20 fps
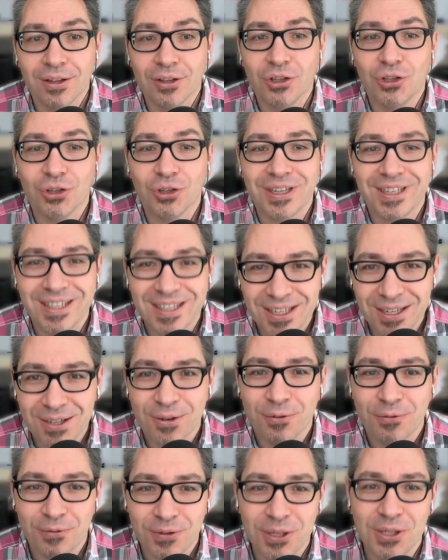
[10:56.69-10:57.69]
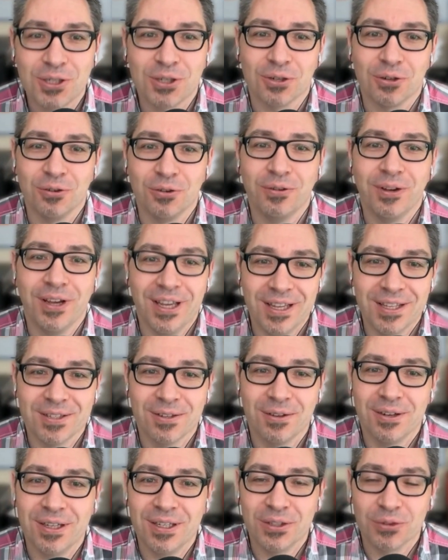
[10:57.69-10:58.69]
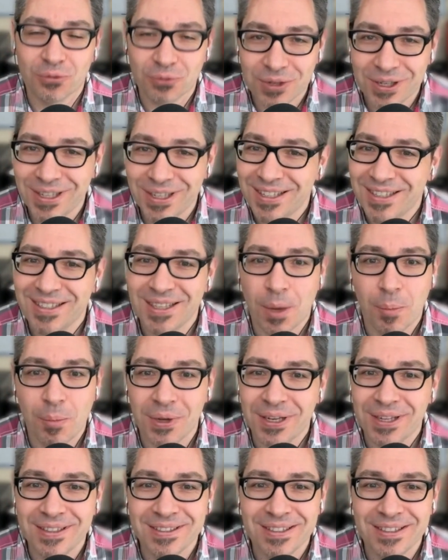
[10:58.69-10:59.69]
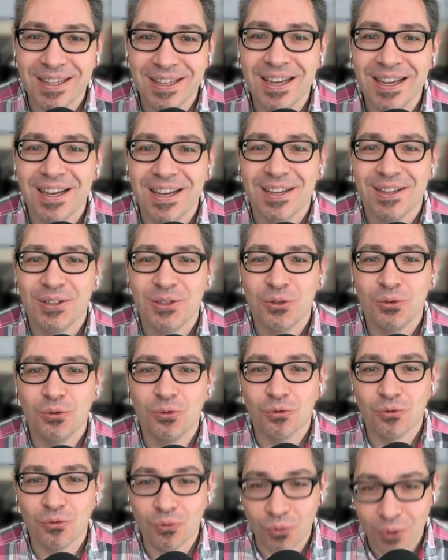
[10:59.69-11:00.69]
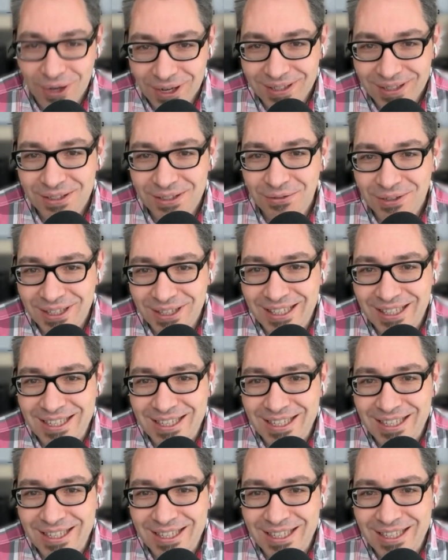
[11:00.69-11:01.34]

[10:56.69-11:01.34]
The killer feature of Hazel is really the ability to relatively